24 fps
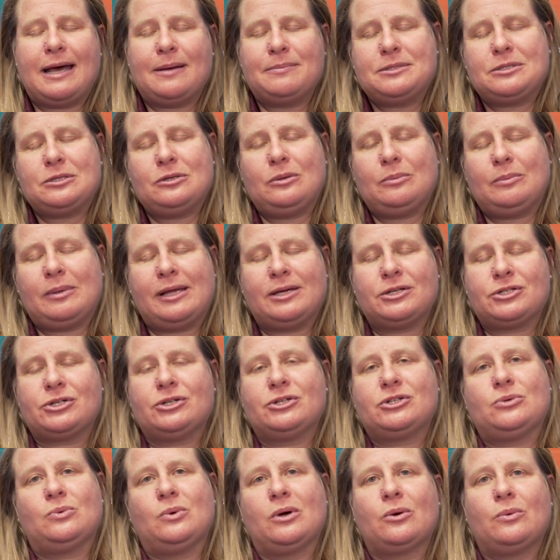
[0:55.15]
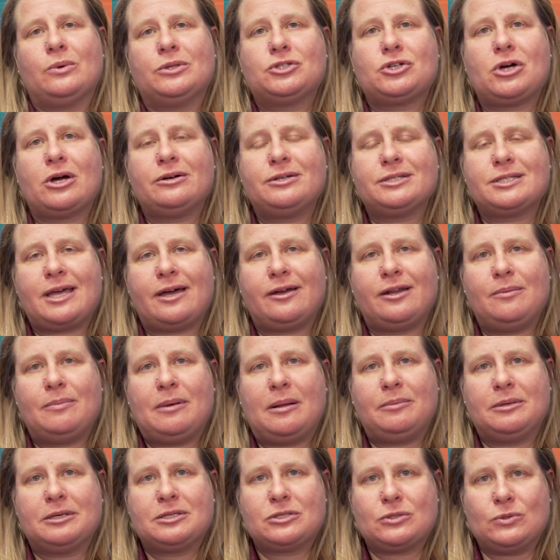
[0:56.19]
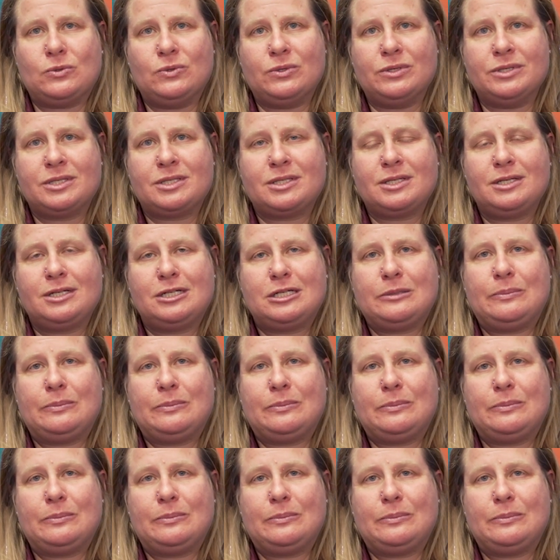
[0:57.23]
absolute pleasure to work with Charles County Public Schools